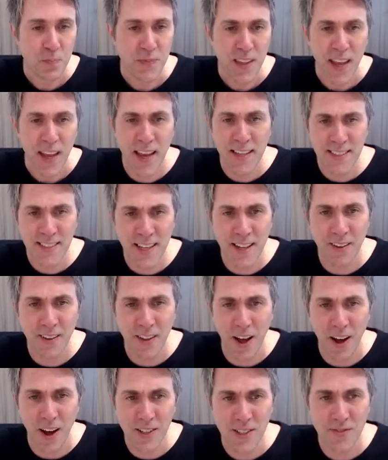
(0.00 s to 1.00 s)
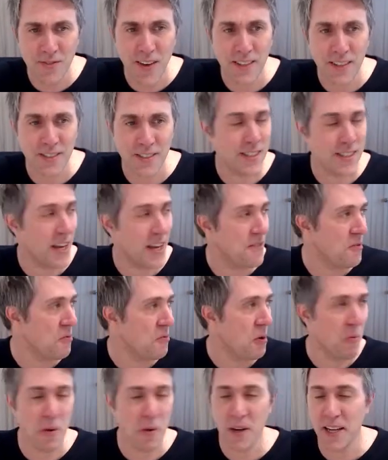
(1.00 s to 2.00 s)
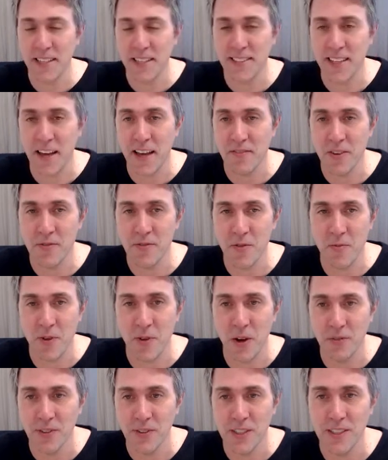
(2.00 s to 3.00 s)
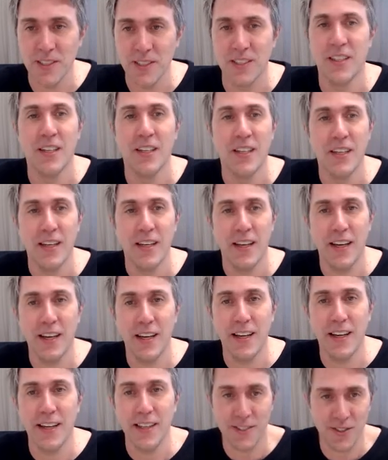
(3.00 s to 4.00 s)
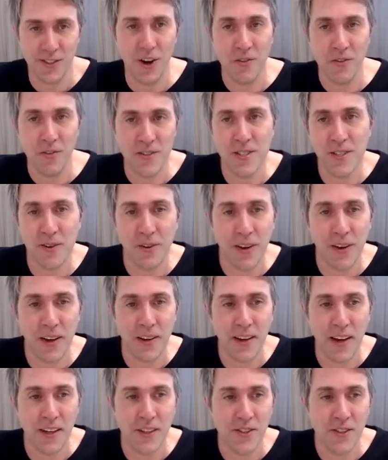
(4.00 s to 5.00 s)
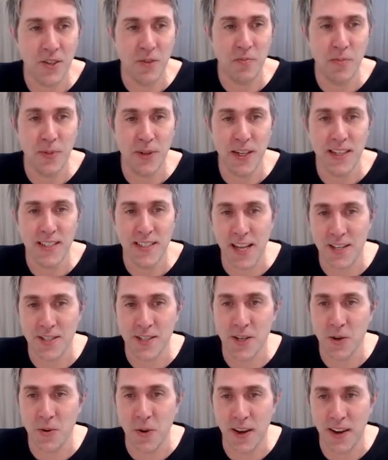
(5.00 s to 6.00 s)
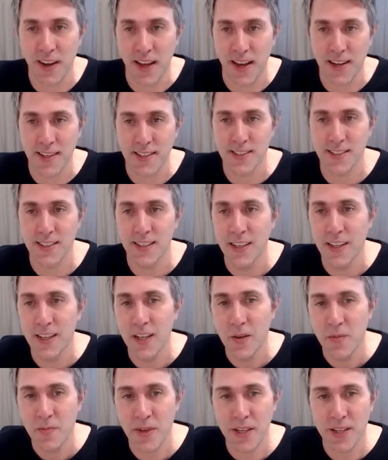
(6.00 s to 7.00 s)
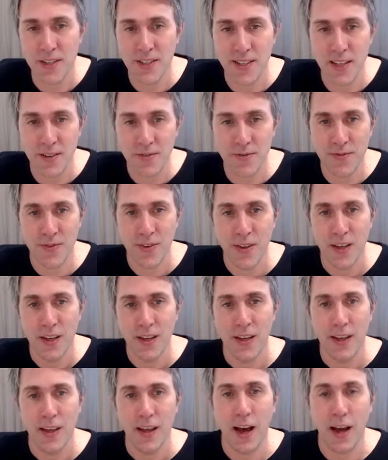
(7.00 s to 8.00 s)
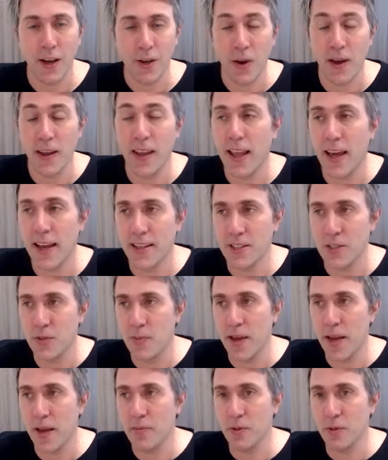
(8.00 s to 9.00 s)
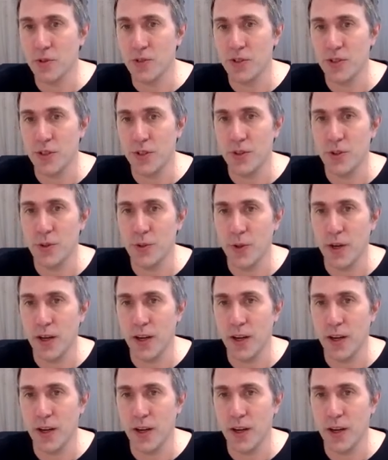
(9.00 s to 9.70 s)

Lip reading: It's a little artifact to say that we're working together from the office. It's not a physical location, but it's actually quite nice, because if I quite like to be able to